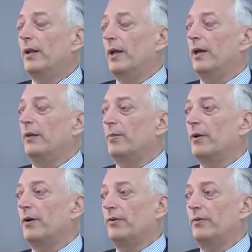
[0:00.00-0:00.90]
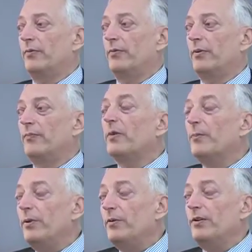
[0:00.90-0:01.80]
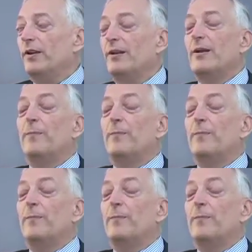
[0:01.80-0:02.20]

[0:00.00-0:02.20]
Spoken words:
and because of Putin